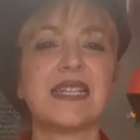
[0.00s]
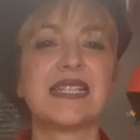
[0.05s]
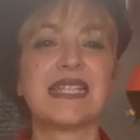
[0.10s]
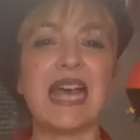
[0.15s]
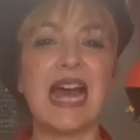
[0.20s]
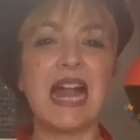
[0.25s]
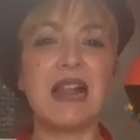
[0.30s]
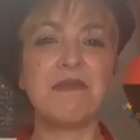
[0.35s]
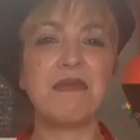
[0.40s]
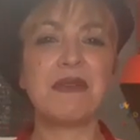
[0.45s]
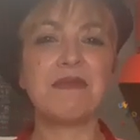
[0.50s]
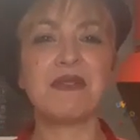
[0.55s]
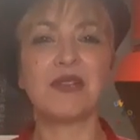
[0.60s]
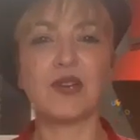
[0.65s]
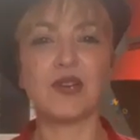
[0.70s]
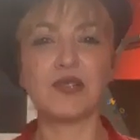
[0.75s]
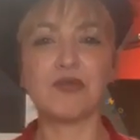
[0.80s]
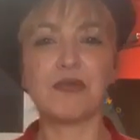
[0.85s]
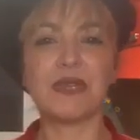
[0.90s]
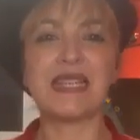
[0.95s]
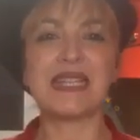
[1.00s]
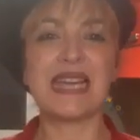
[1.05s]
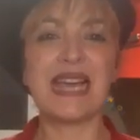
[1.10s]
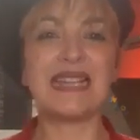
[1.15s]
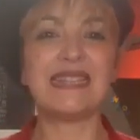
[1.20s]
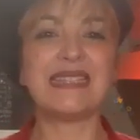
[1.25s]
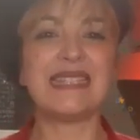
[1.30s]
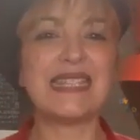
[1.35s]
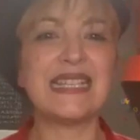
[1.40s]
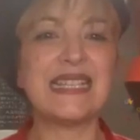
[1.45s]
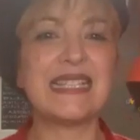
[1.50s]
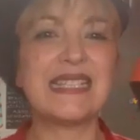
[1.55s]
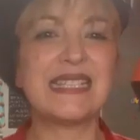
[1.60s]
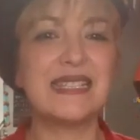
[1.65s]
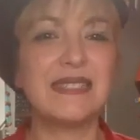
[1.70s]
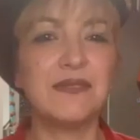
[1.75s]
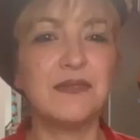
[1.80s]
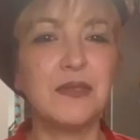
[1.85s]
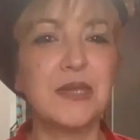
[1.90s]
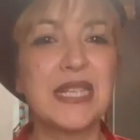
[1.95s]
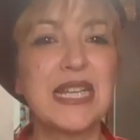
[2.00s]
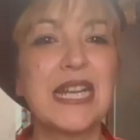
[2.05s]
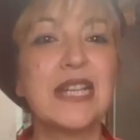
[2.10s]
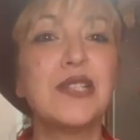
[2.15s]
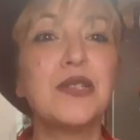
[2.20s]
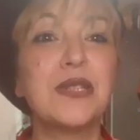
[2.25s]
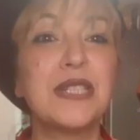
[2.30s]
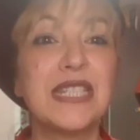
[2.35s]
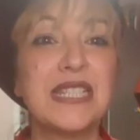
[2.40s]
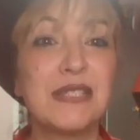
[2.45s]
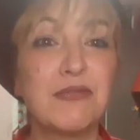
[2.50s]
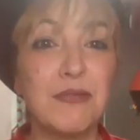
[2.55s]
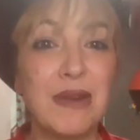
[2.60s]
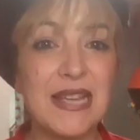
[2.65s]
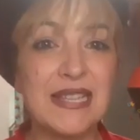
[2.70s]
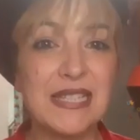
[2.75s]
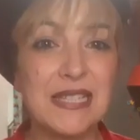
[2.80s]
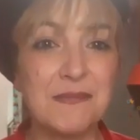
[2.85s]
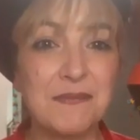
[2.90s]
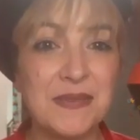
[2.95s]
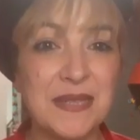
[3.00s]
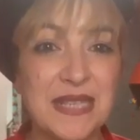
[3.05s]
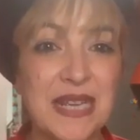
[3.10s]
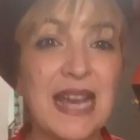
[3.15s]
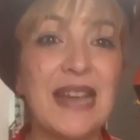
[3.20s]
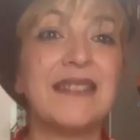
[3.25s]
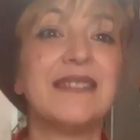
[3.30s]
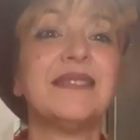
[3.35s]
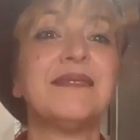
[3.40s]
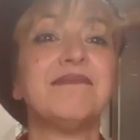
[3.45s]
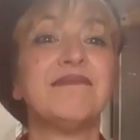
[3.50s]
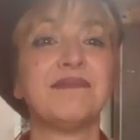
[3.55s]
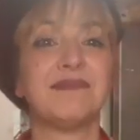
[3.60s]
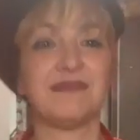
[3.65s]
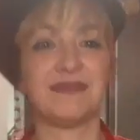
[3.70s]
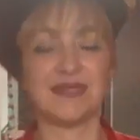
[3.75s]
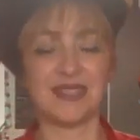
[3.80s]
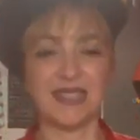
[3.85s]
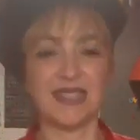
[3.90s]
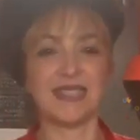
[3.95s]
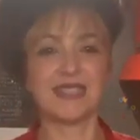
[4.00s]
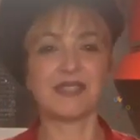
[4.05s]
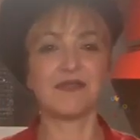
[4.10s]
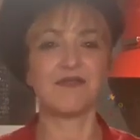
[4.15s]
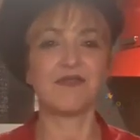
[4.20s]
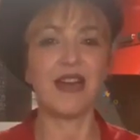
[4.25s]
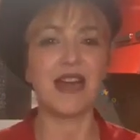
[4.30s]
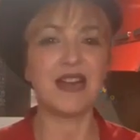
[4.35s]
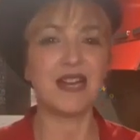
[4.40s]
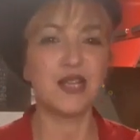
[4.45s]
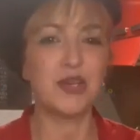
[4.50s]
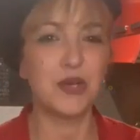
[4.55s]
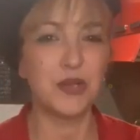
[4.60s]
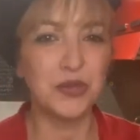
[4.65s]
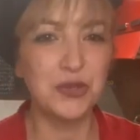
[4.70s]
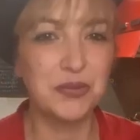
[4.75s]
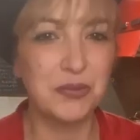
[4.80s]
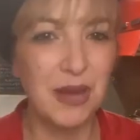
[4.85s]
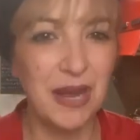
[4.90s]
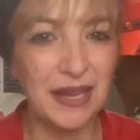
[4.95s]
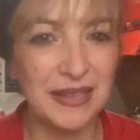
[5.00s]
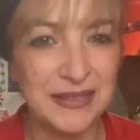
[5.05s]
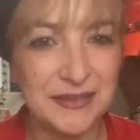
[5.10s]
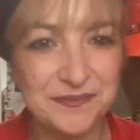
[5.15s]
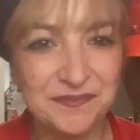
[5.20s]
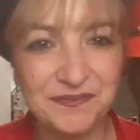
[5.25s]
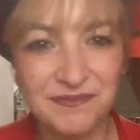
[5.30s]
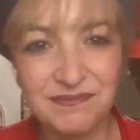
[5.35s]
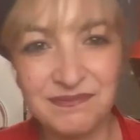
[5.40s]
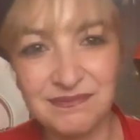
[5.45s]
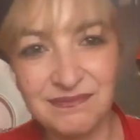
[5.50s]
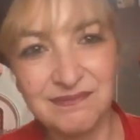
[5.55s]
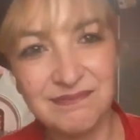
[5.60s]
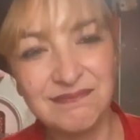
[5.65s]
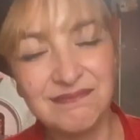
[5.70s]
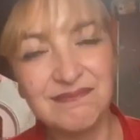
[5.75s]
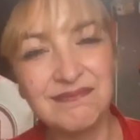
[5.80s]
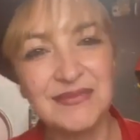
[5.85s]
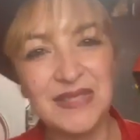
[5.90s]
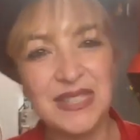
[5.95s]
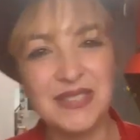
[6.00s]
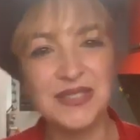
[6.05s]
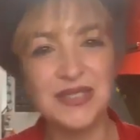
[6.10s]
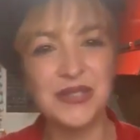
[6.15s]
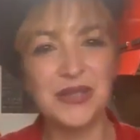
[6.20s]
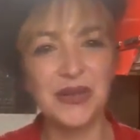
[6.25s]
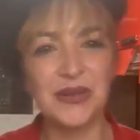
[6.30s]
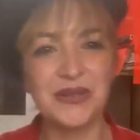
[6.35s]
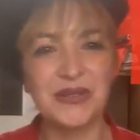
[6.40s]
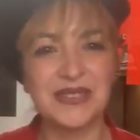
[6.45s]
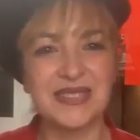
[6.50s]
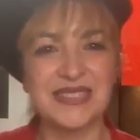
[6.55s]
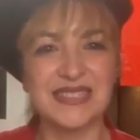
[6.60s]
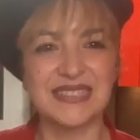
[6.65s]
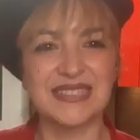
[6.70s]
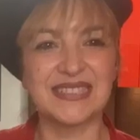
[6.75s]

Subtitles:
tell me, because we can do this recipe and it's a very good one. So